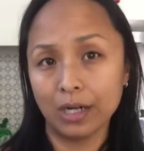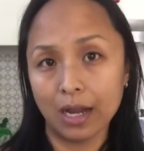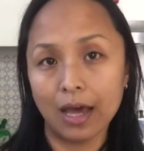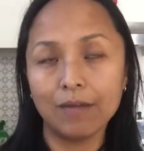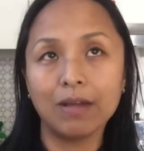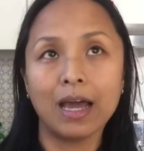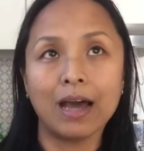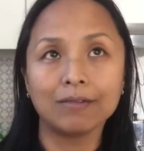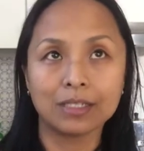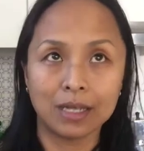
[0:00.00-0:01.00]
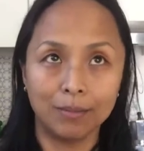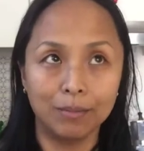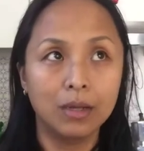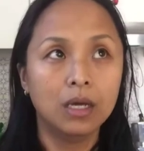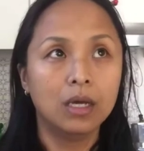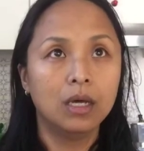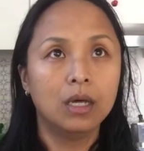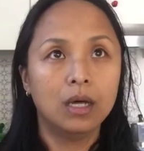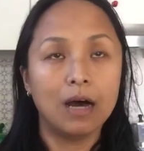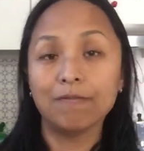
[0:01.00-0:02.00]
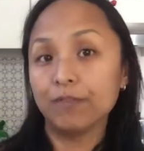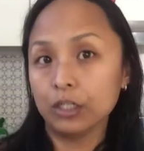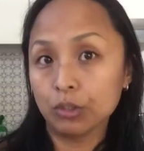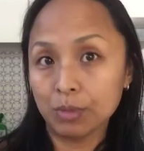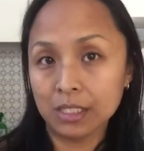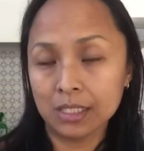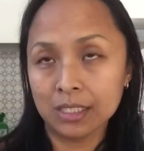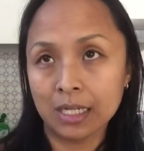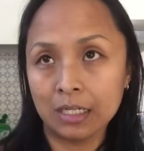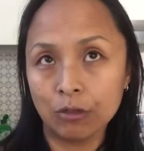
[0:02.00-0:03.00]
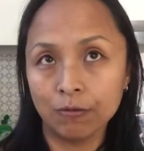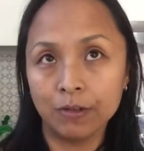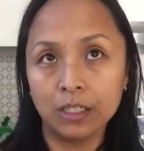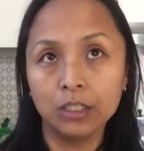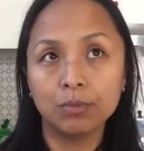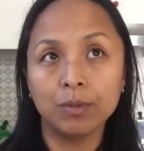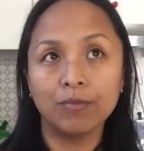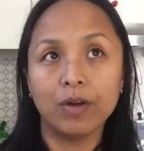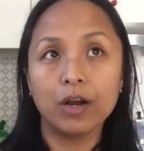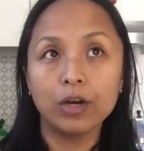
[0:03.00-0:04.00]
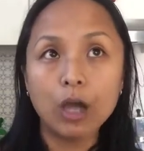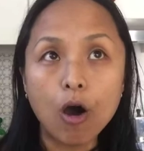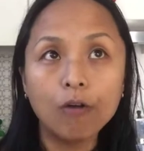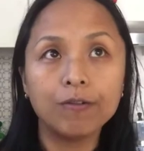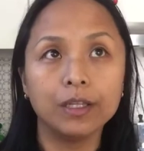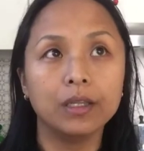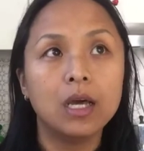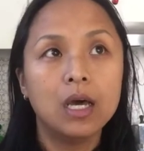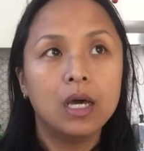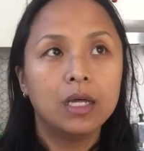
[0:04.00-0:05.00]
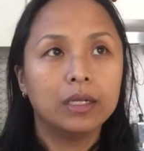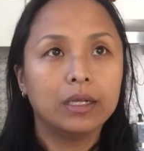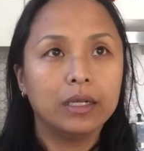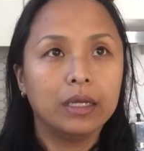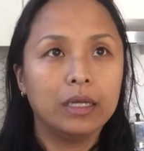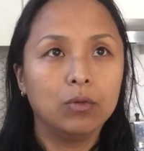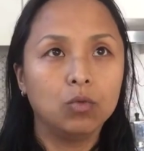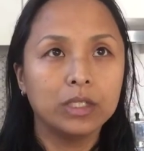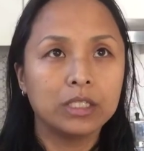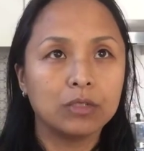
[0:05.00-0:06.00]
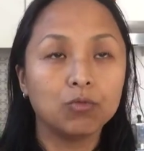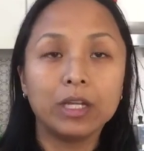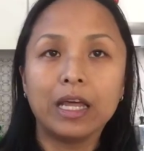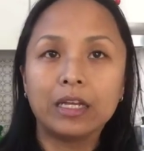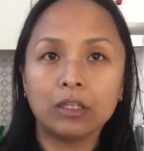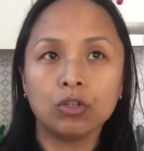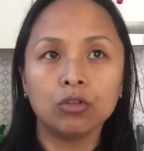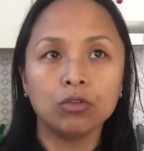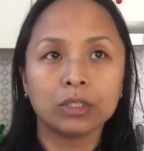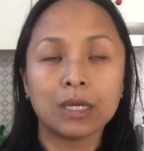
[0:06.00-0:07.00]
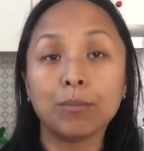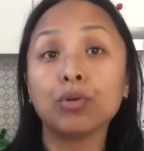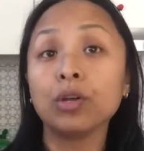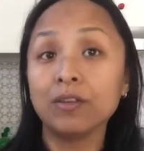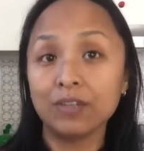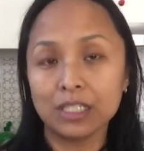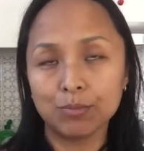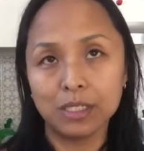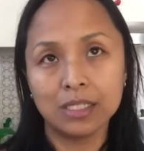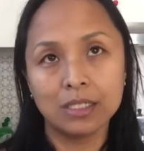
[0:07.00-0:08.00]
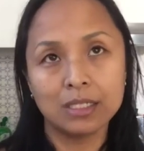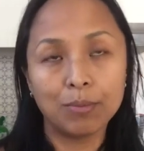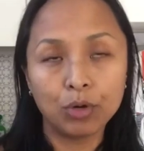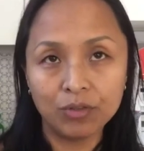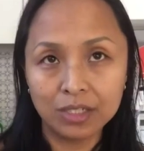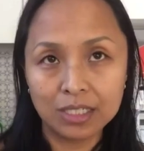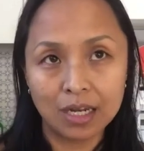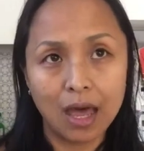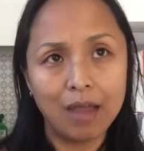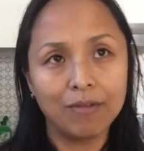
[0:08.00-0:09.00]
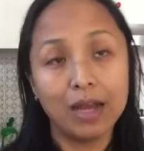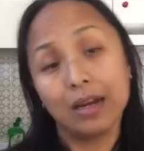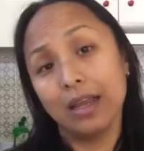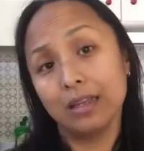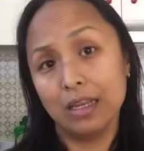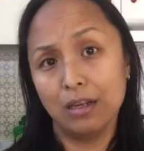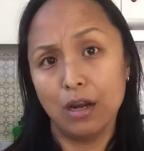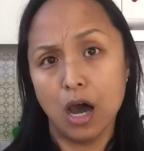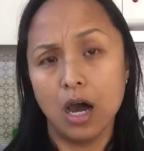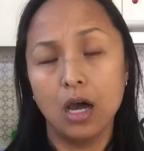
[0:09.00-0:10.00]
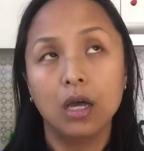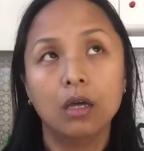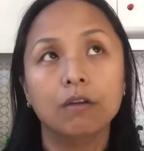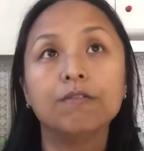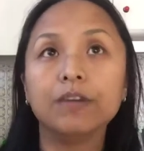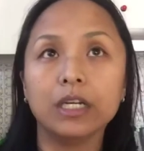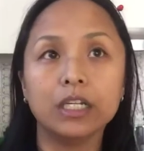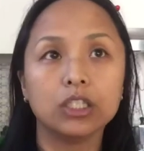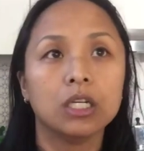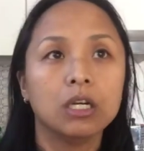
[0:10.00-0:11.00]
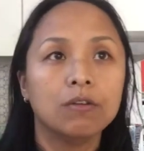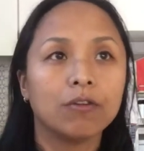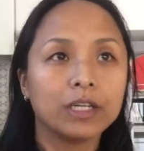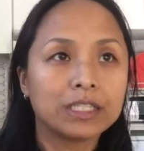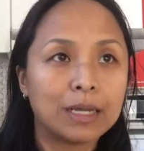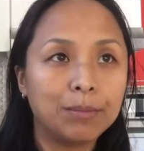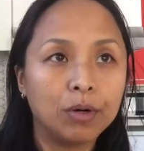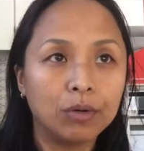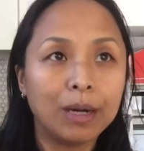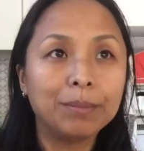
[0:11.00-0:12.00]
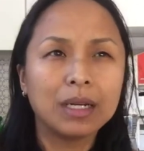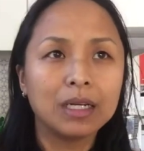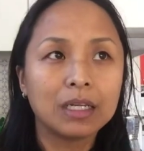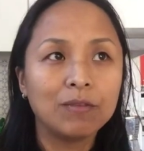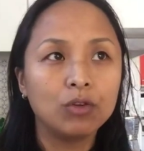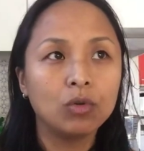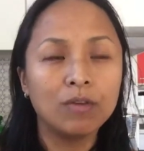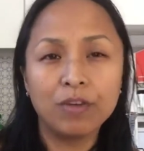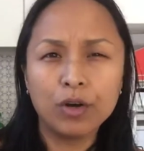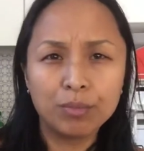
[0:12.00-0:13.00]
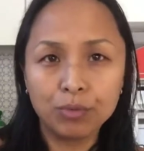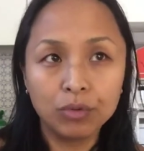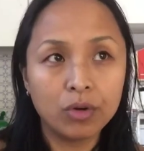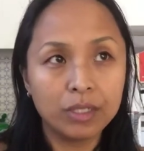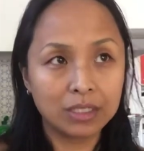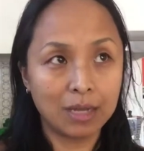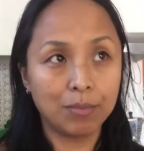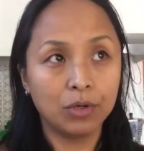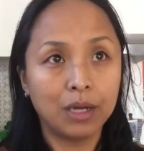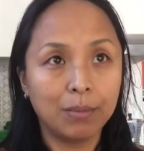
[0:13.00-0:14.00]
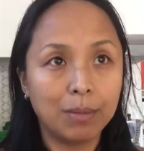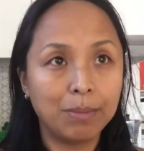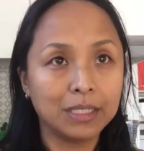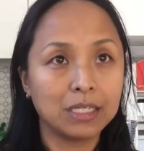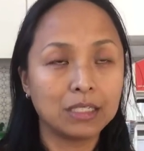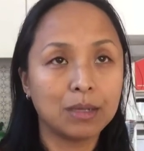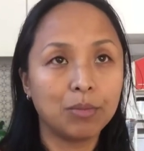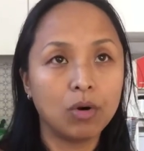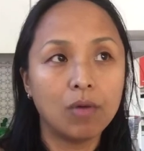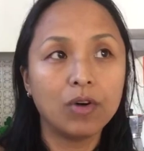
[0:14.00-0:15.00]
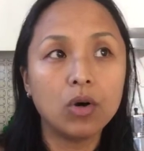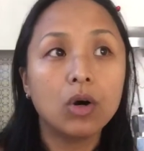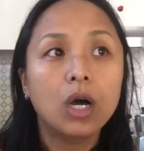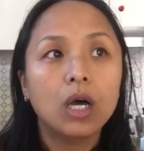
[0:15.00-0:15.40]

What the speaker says: life, they have some unfinished business they need to finish, but very often it was related to some previous business, like previous life that they did not finish. For example, I'm gonna give you a very brutal example, not my best example of all.